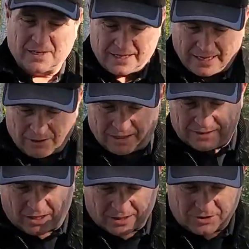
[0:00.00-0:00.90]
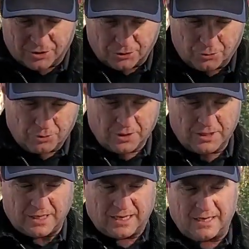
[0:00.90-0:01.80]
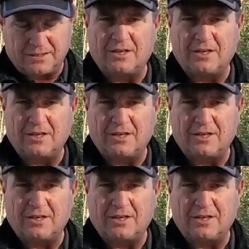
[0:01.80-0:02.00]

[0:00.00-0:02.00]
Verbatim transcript: Now, I talked to uh,